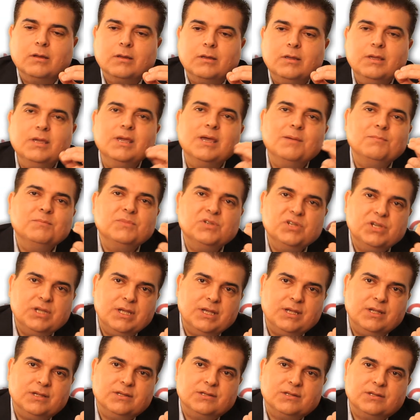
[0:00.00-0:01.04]
E M
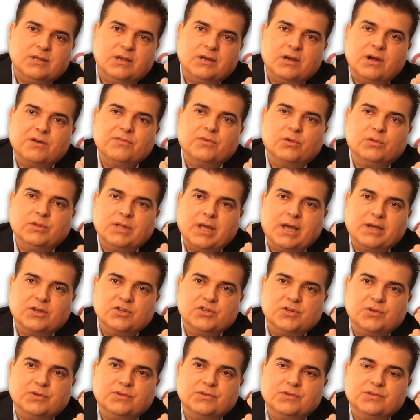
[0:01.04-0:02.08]
Gs and nerve
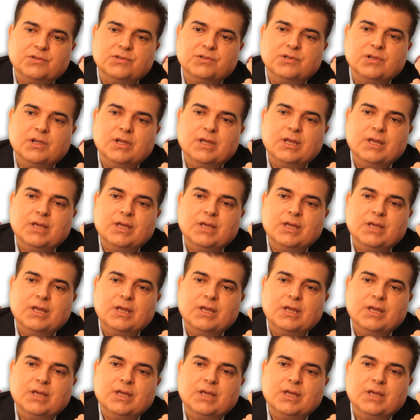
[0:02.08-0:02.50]
conductions